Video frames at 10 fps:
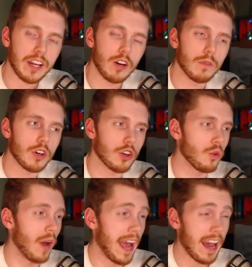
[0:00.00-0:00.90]
over
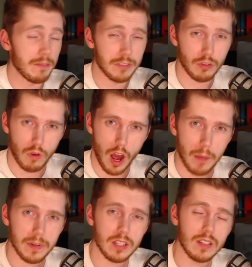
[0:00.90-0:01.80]
who I have
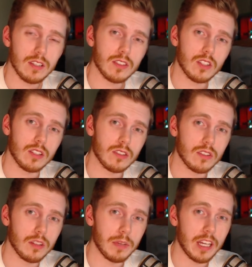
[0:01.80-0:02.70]
dropped since
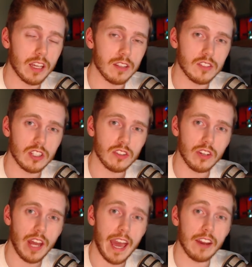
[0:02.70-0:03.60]
the beginning of the
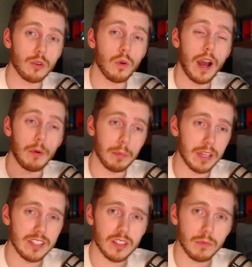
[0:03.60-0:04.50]
season and who I
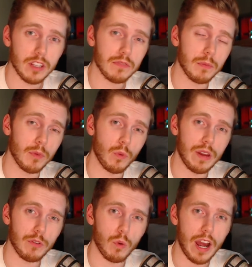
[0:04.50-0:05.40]
replaced them with from the
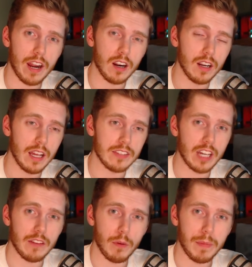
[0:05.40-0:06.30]
waiver wire as
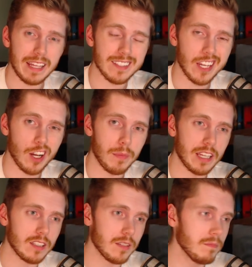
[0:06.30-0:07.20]
kind of a mainstay on my
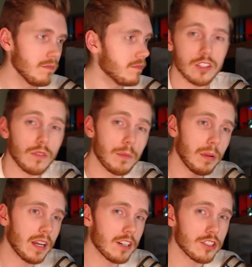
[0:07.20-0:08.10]
team. So of the
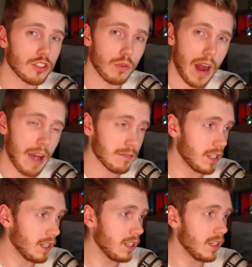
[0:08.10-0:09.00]
players
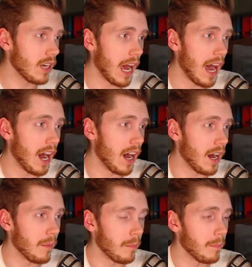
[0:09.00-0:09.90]
drafted,
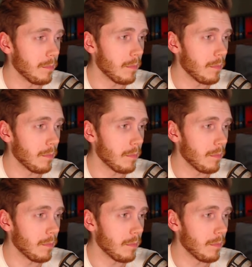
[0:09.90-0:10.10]
I